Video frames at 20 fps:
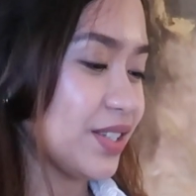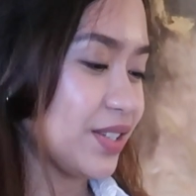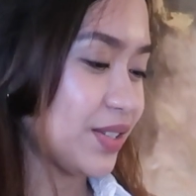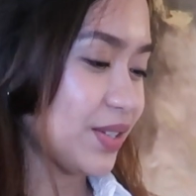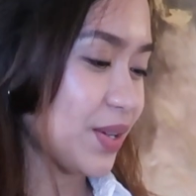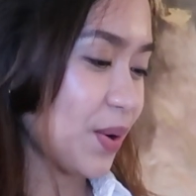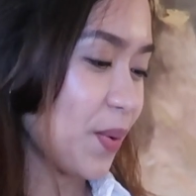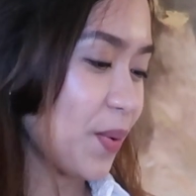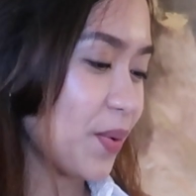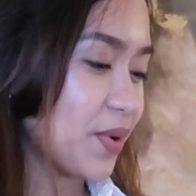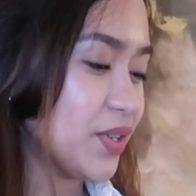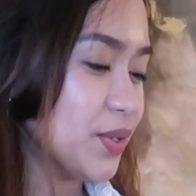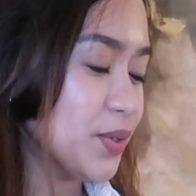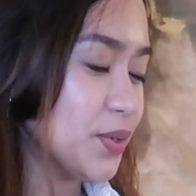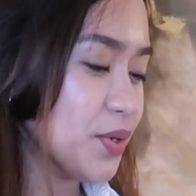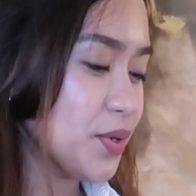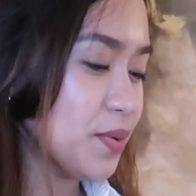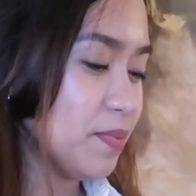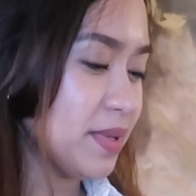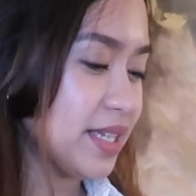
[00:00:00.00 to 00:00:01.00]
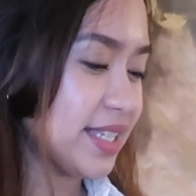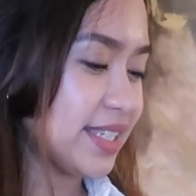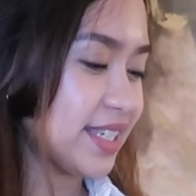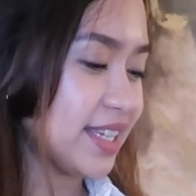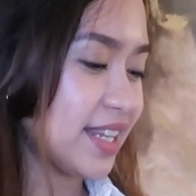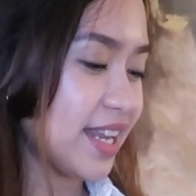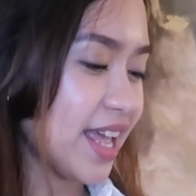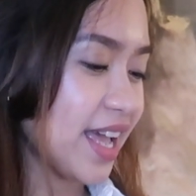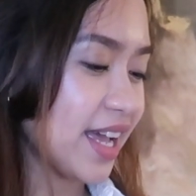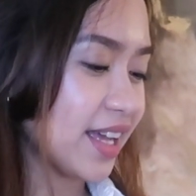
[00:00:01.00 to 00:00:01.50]
So eau
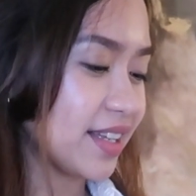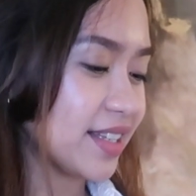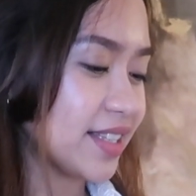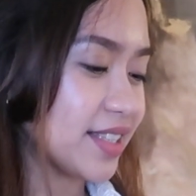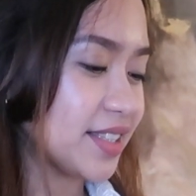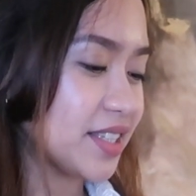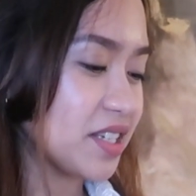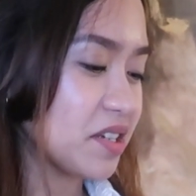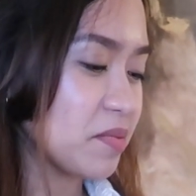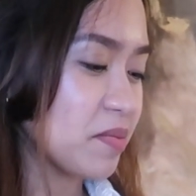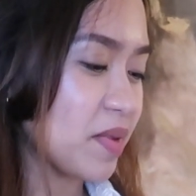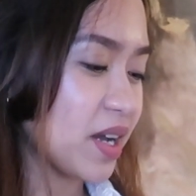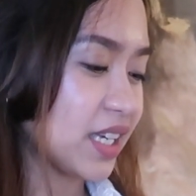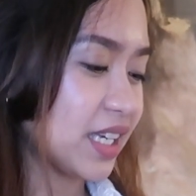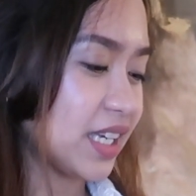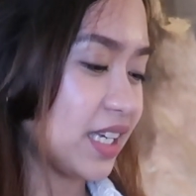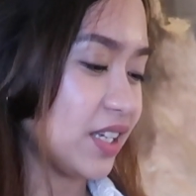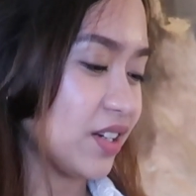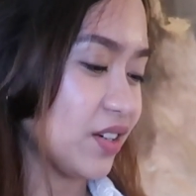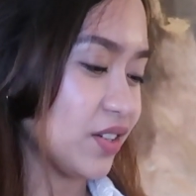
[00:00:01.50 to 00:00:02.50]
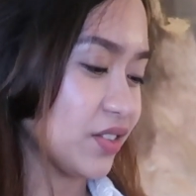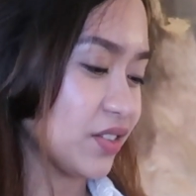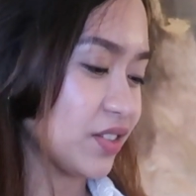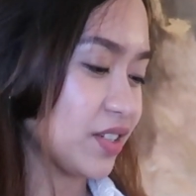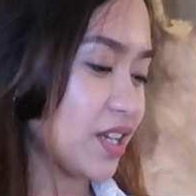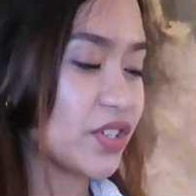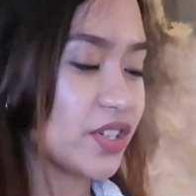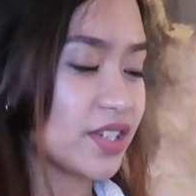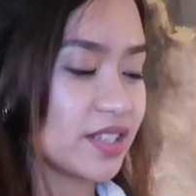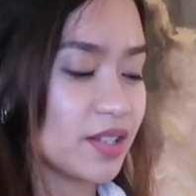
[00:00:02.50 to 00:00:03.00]
micellaire
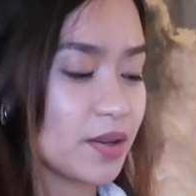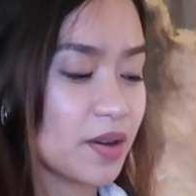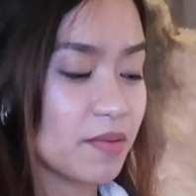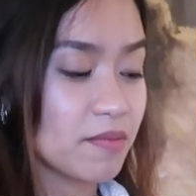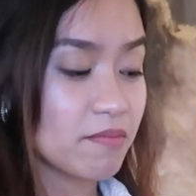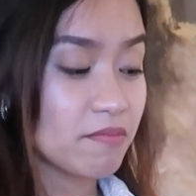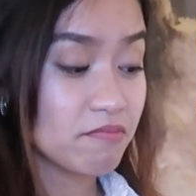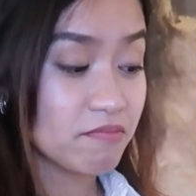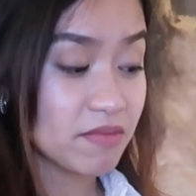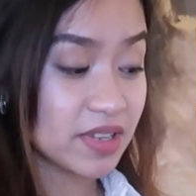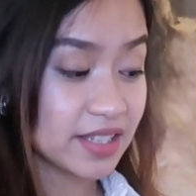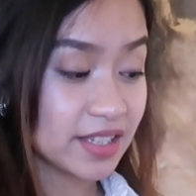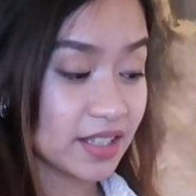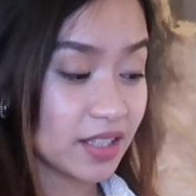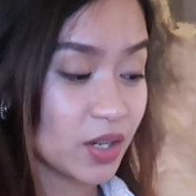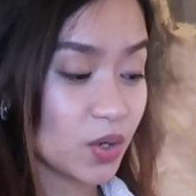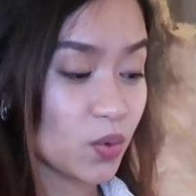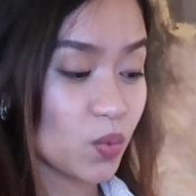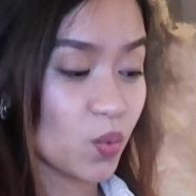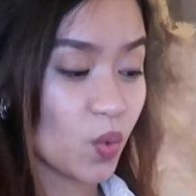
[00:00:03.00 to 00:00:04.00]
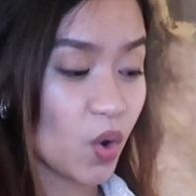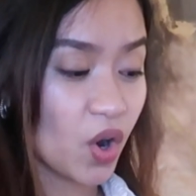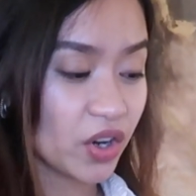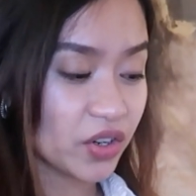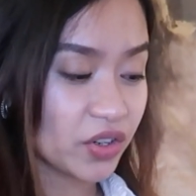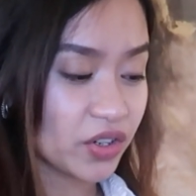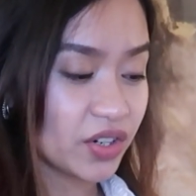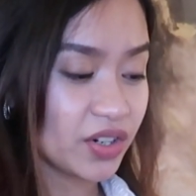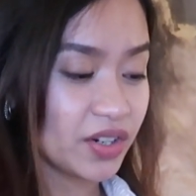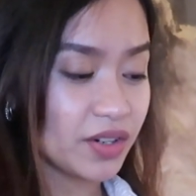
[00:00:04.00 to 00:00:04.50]
démaquillante, which is a micellar
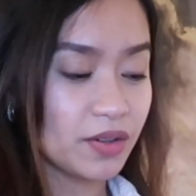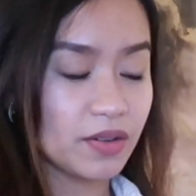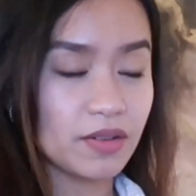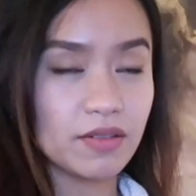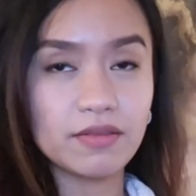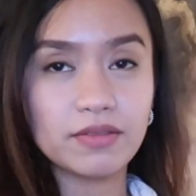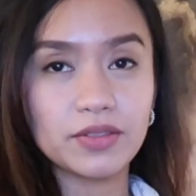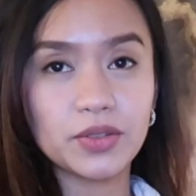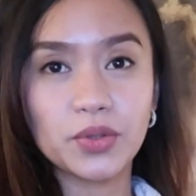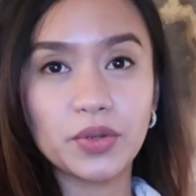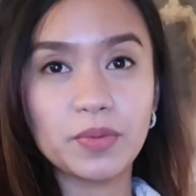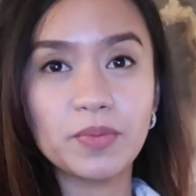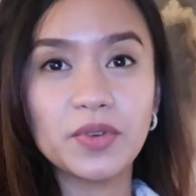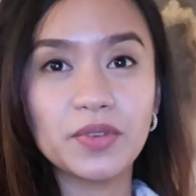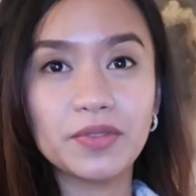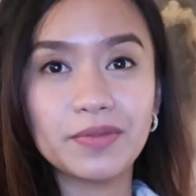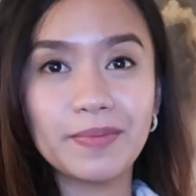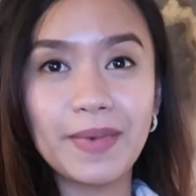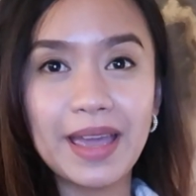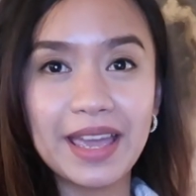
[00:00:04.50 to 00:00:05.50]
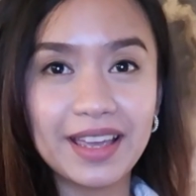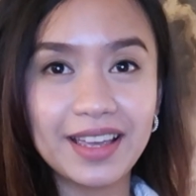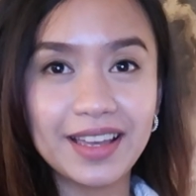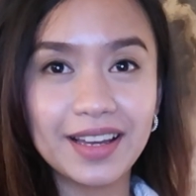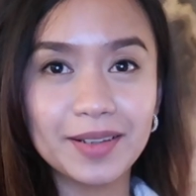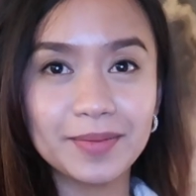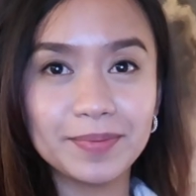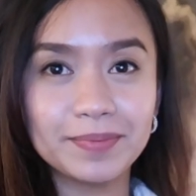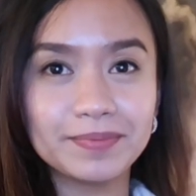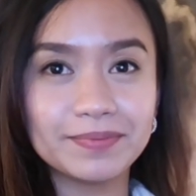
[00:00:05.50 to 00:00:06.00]
water to remove
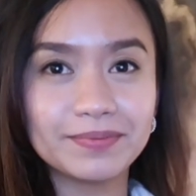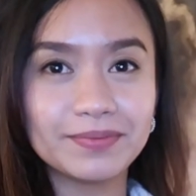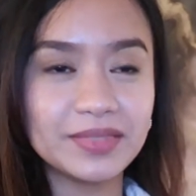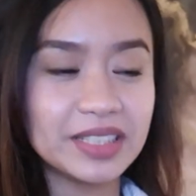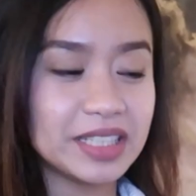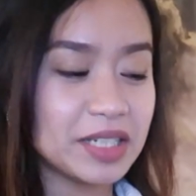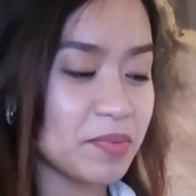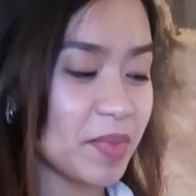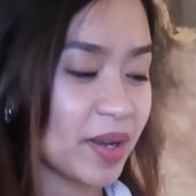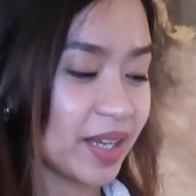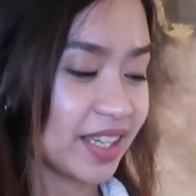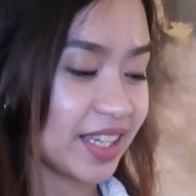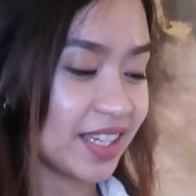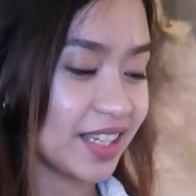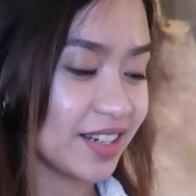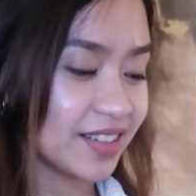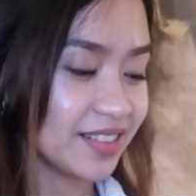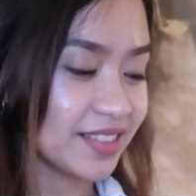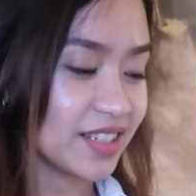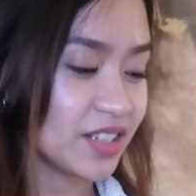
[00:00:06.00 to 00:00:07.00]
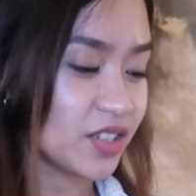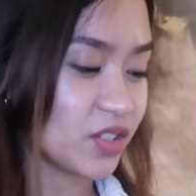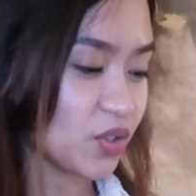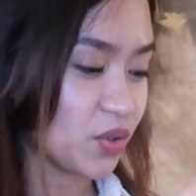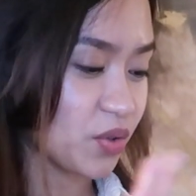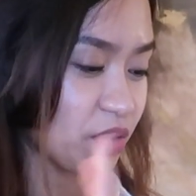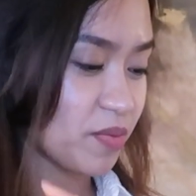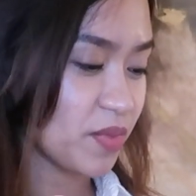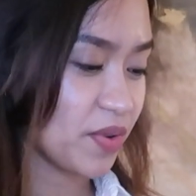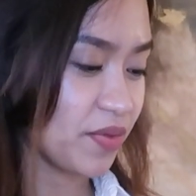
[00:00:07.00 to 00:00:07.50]
makeup. Démaquillante is
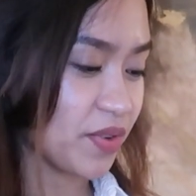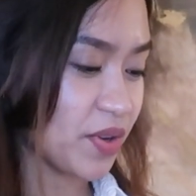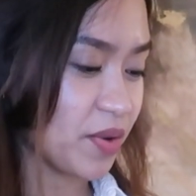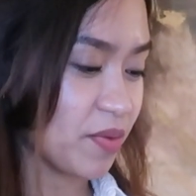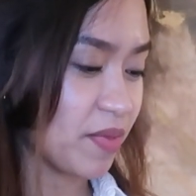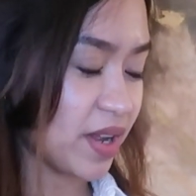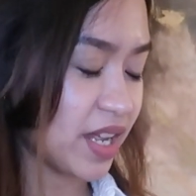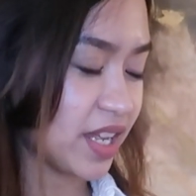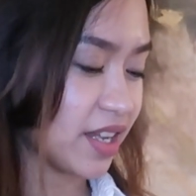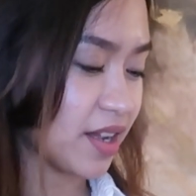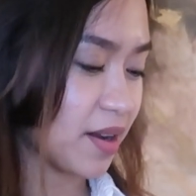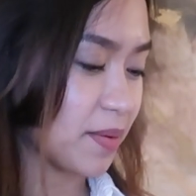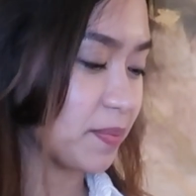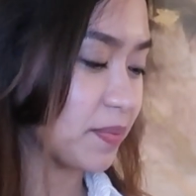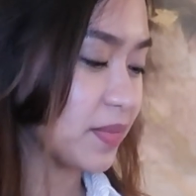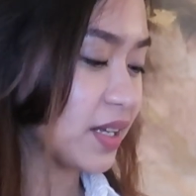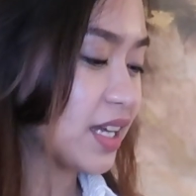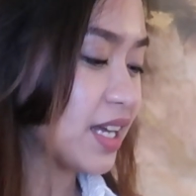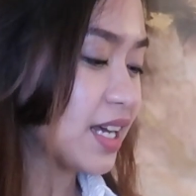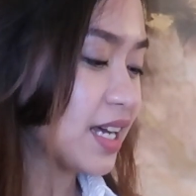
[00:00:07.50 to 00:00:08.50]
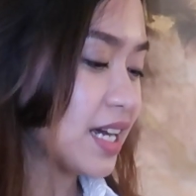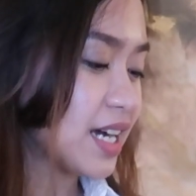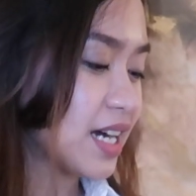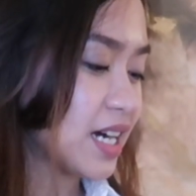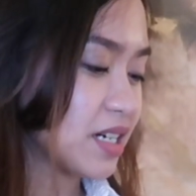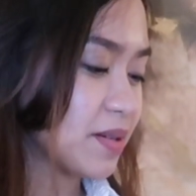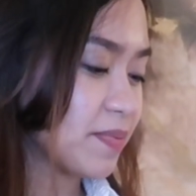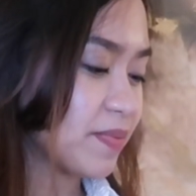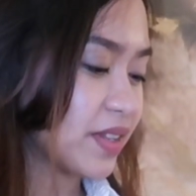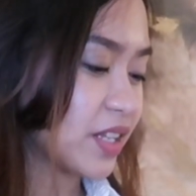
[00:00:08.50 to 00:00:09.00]
to remove your makeup.
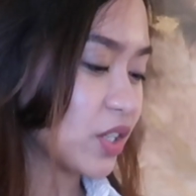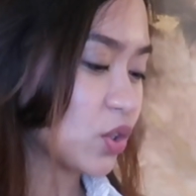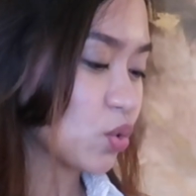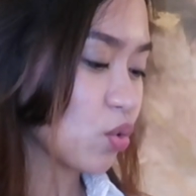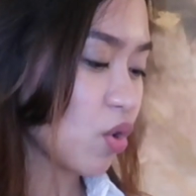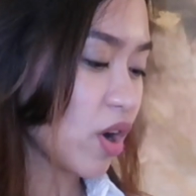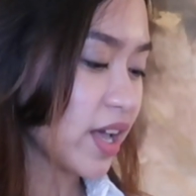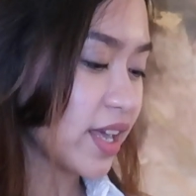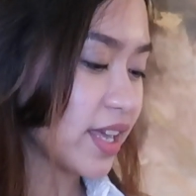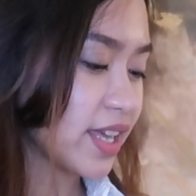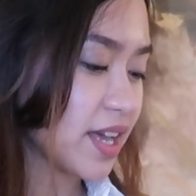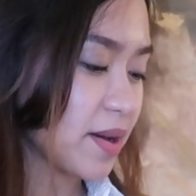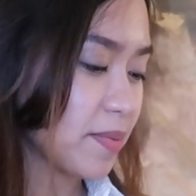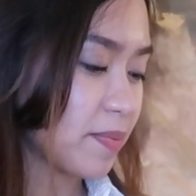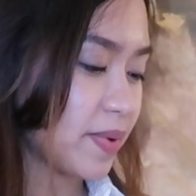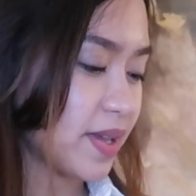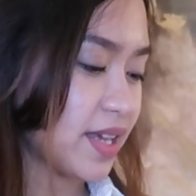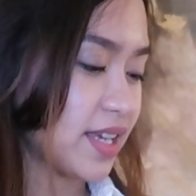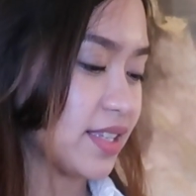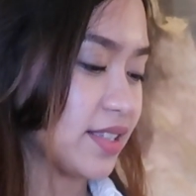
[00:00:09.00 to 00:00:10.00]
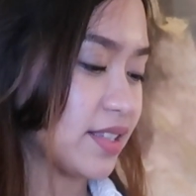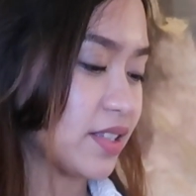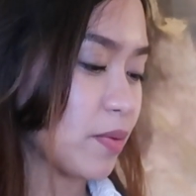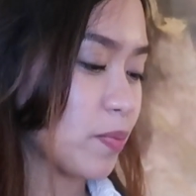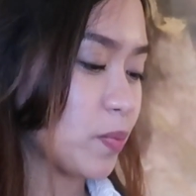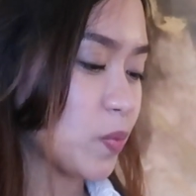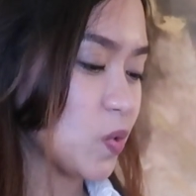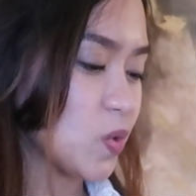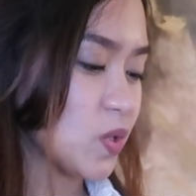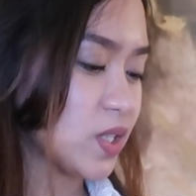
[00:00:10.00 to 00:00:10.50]
Nettoie et apaise.
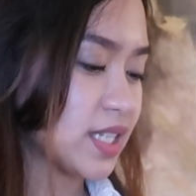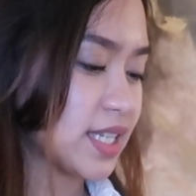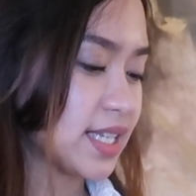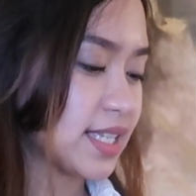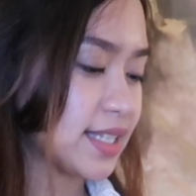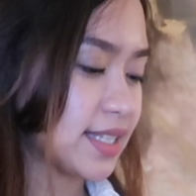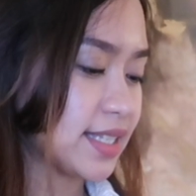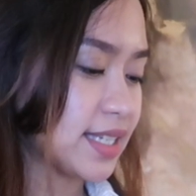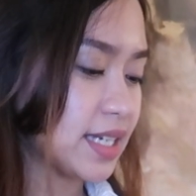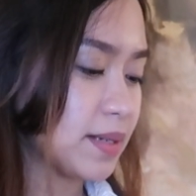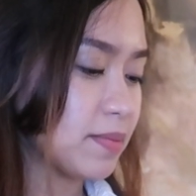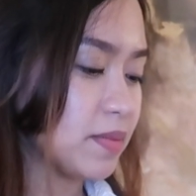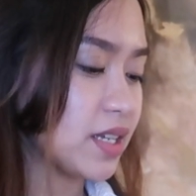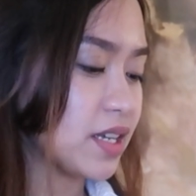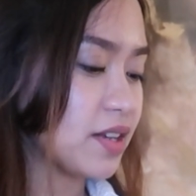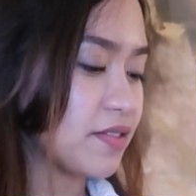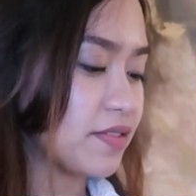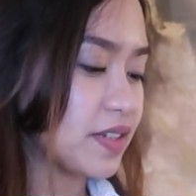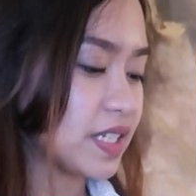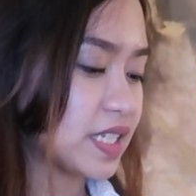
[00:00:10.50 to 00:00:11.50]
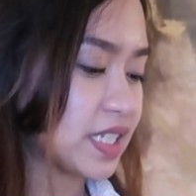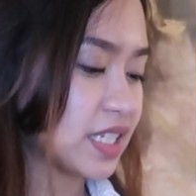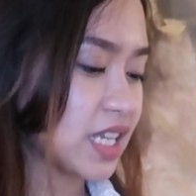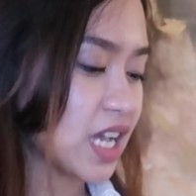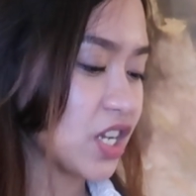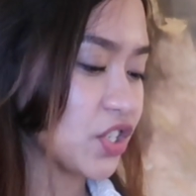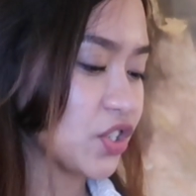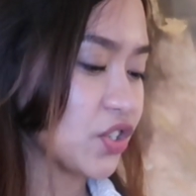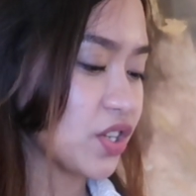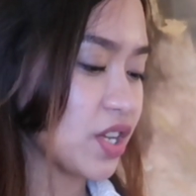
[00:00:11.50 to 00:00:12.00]
Peau sensible,
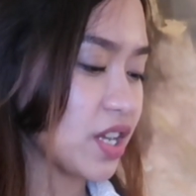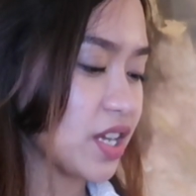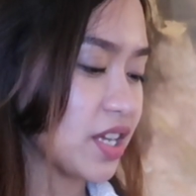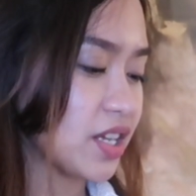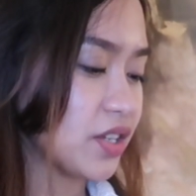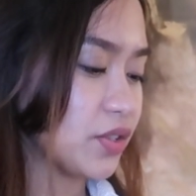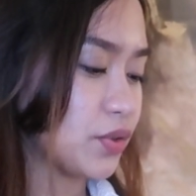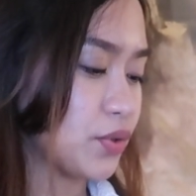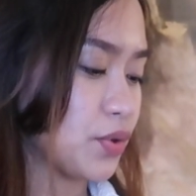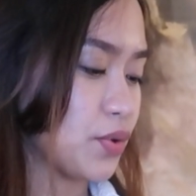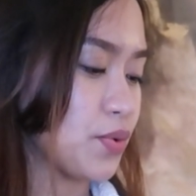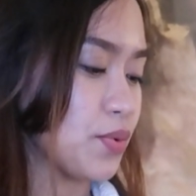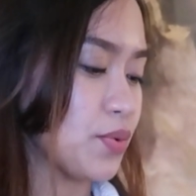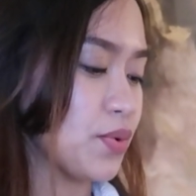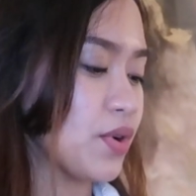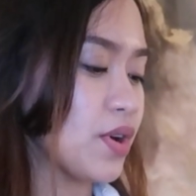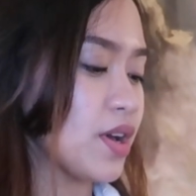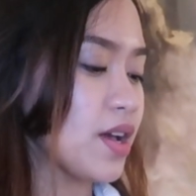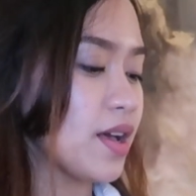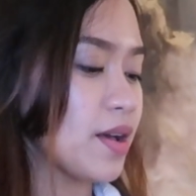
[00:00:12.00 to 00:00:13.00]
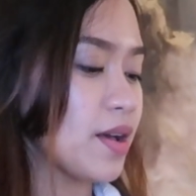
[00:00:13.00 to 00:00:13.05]
visage et yeux.